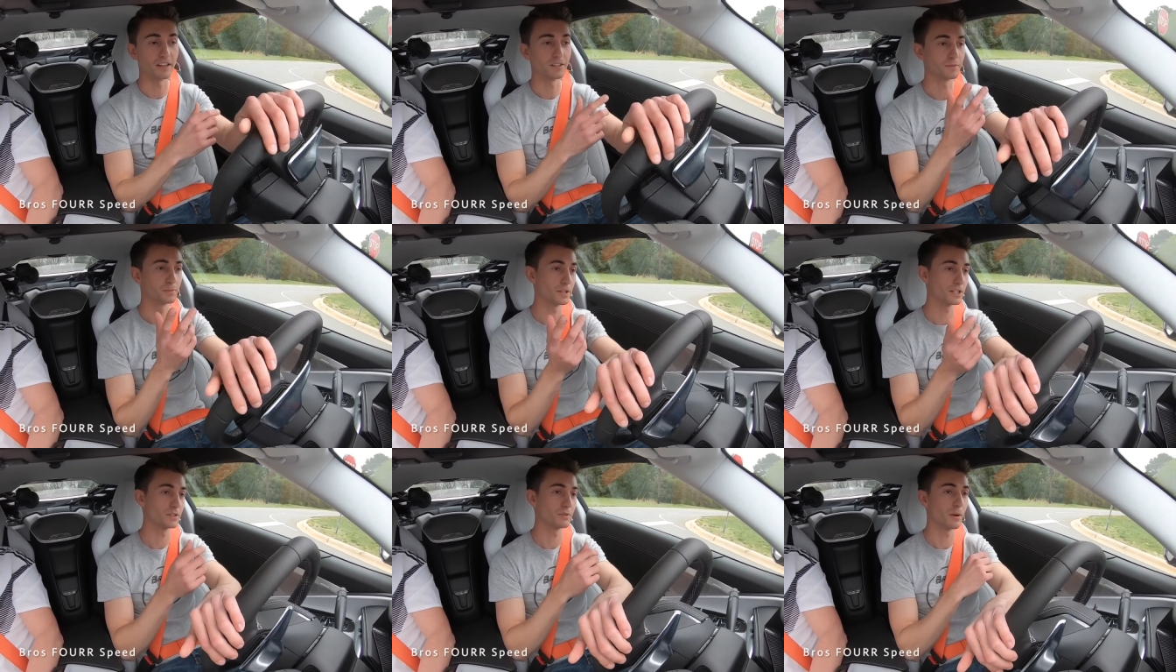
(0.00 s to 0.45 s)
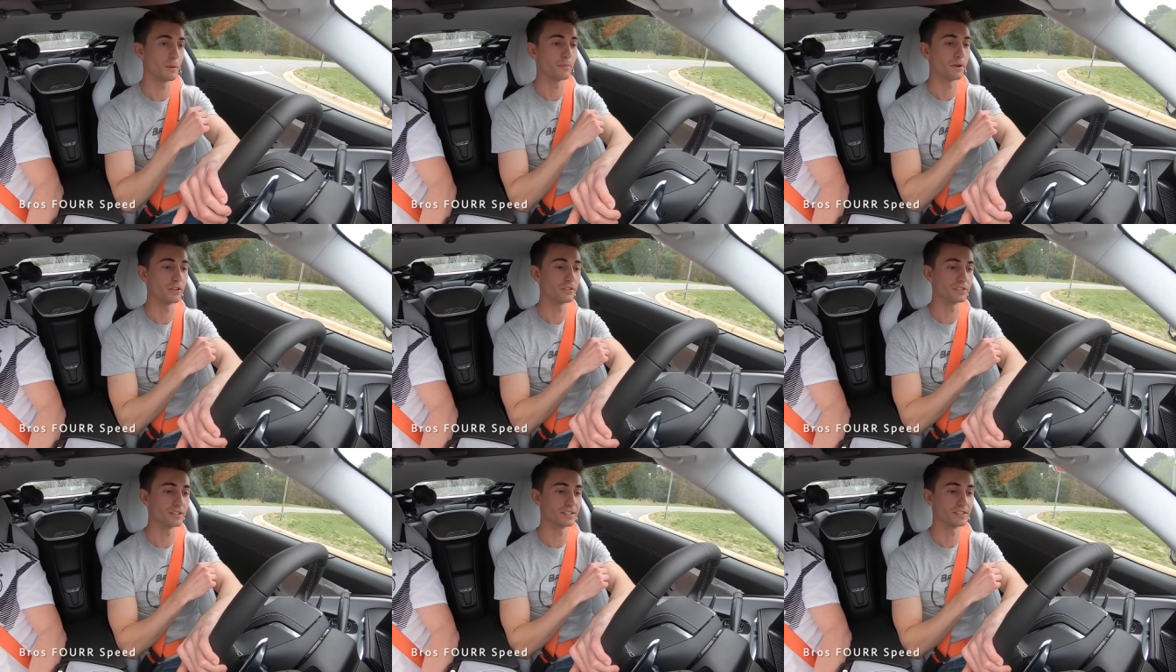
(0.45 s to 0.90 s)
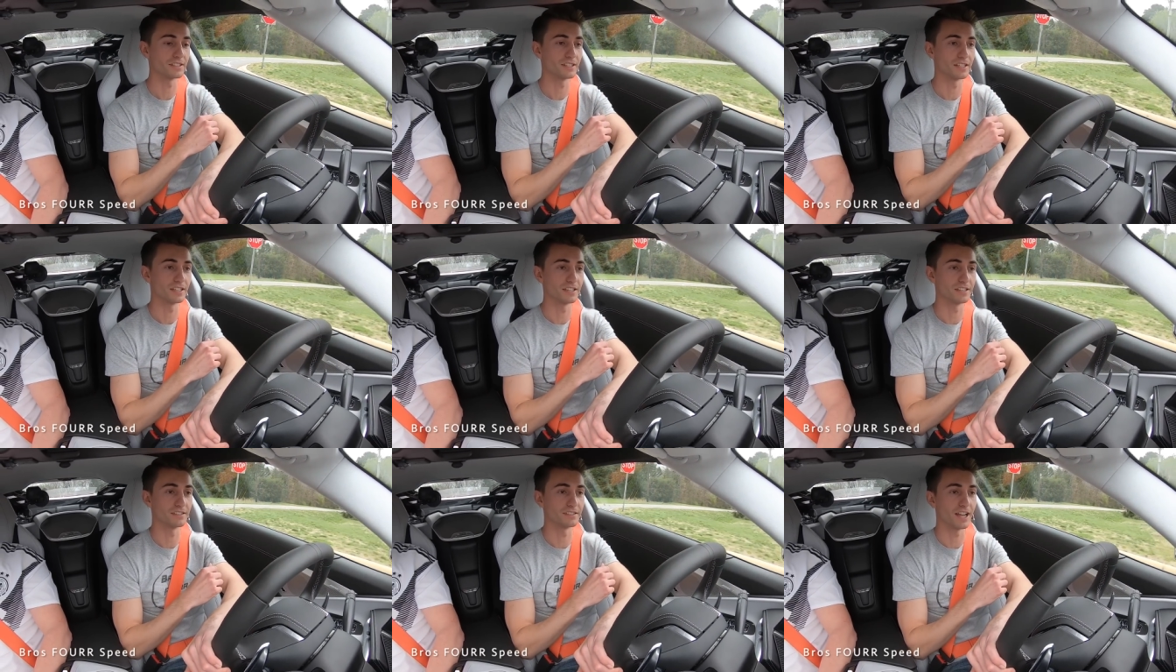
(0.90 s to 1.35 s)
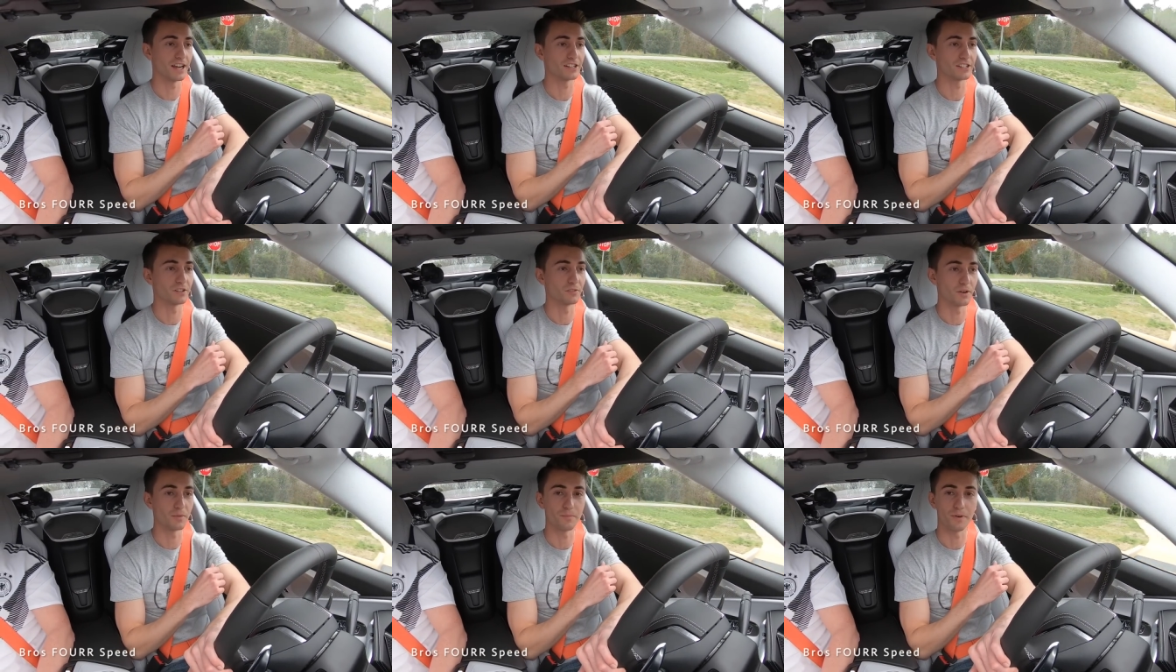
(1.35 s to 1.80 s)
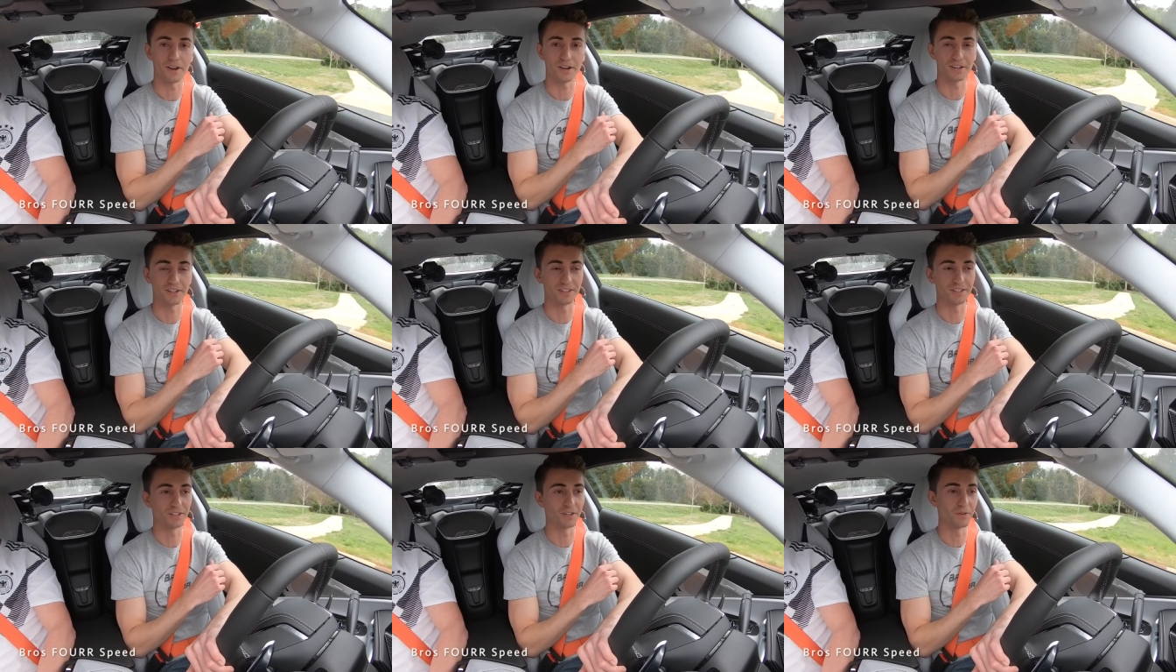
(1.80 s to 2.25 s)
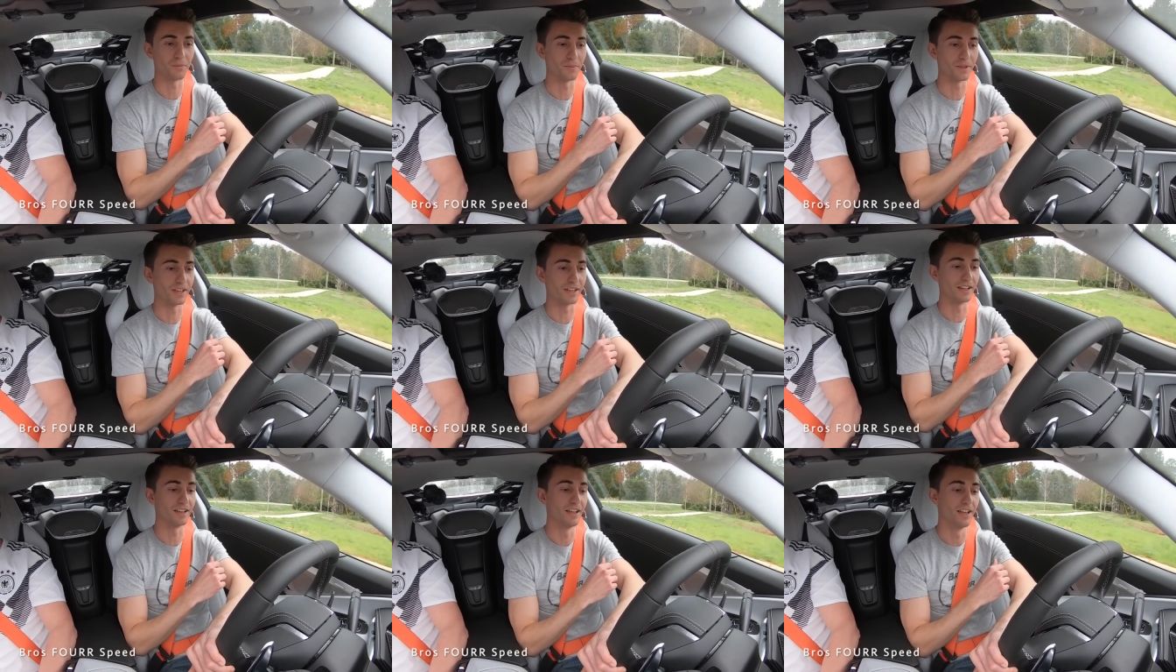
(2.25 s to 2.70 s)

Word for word: especially when my brother gets his, actually rip on it a little bit.